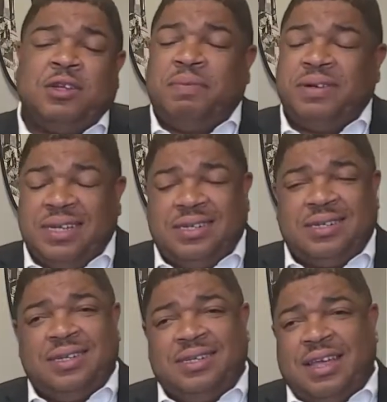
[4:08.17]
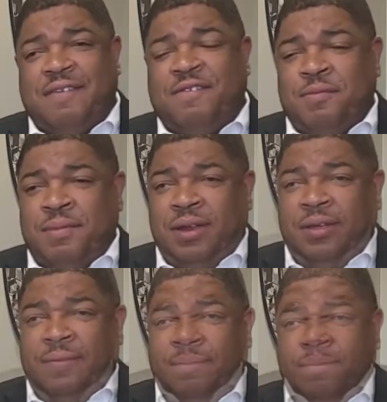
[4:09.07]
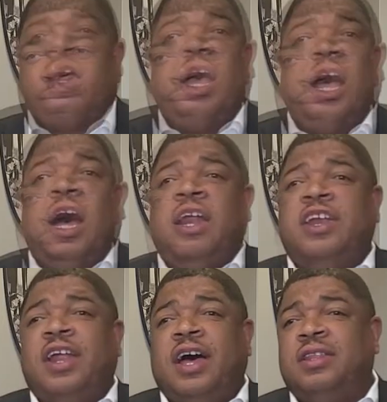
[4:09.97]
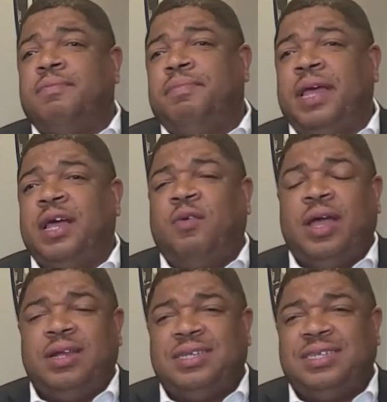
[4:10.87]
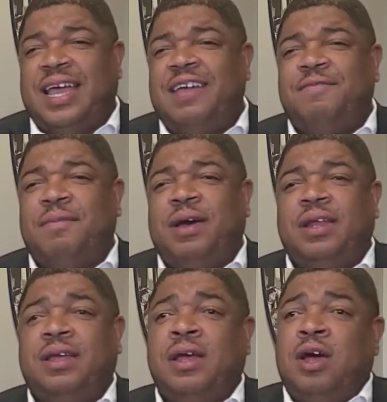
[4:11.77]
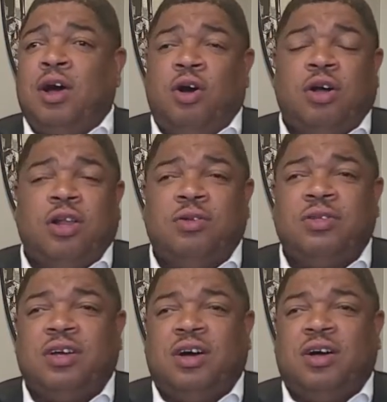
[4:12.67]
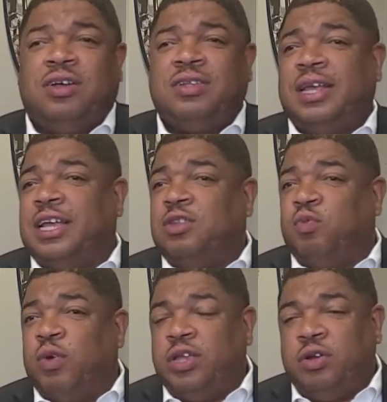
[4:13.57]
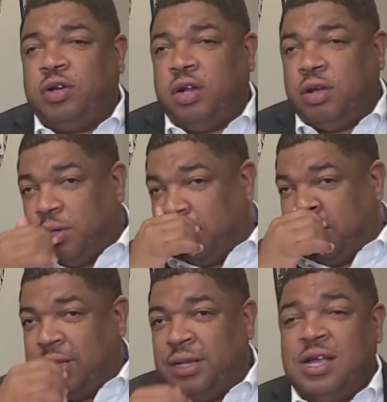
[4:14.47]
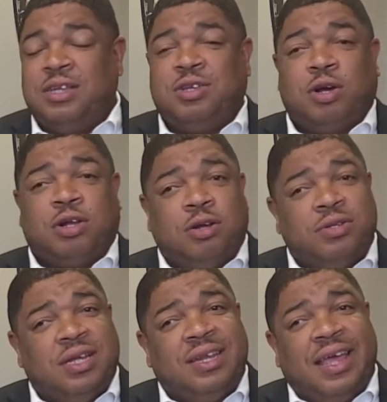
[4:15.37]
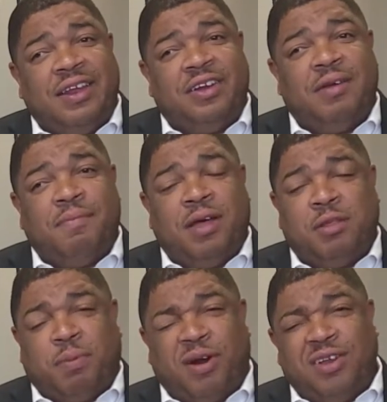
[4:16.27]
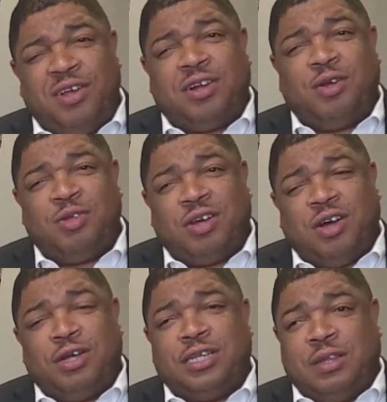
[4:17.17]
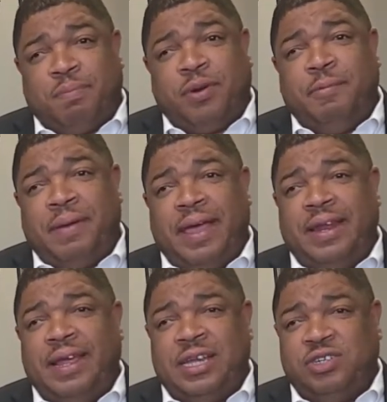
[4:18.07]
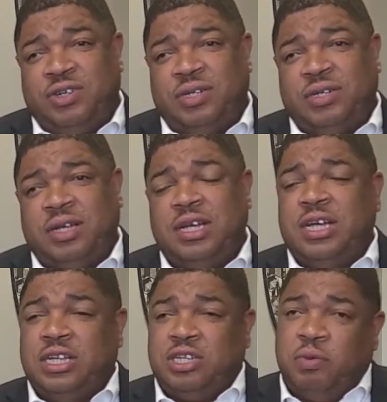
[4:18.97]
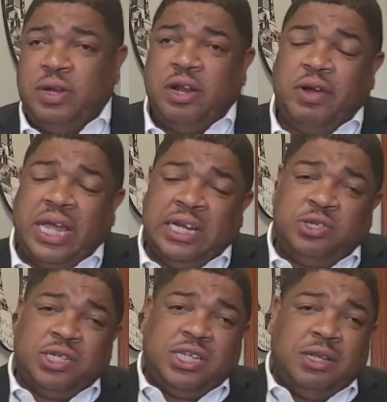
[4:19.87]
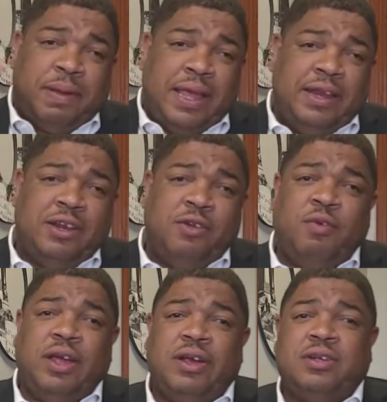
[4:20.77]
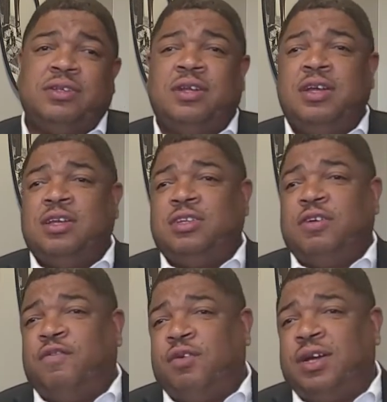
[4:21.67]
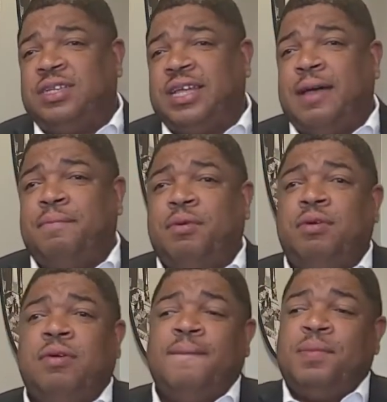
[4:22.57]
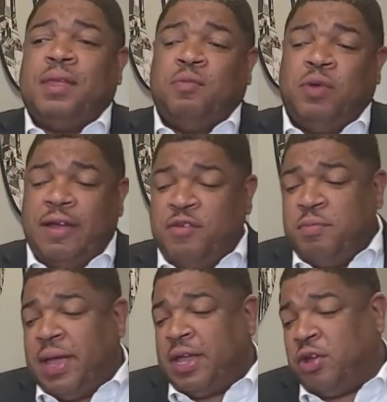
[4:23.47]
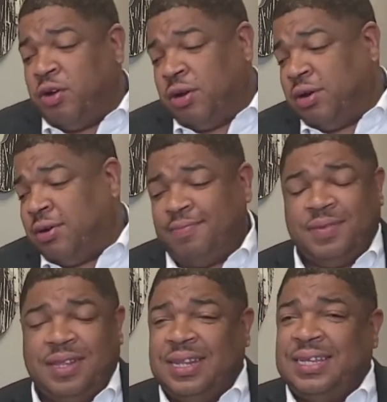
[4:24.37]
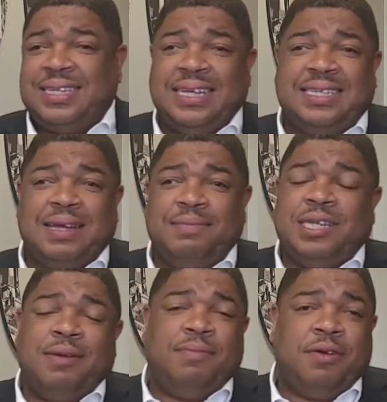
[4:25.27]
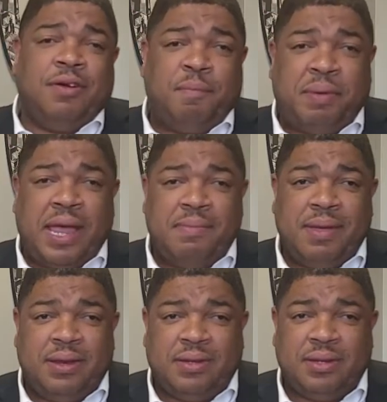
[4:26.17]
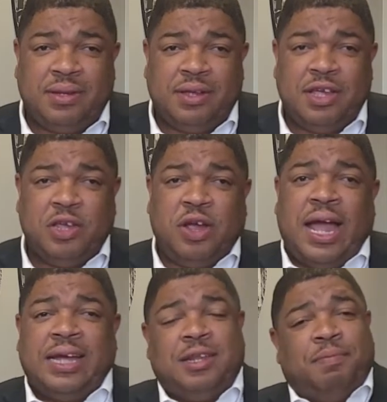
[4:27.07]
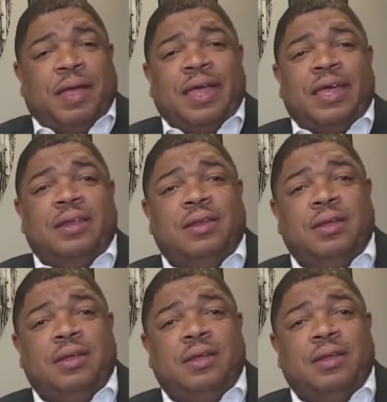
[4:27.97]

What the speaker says: potentially save you money. Another big way to save money on closing costs is when you close. So closing later in the month, part of your closing costs is prepaid interest. So we know interest is paid in arrears. So for example, whenever you make your, let's say, September payment, you're actually paying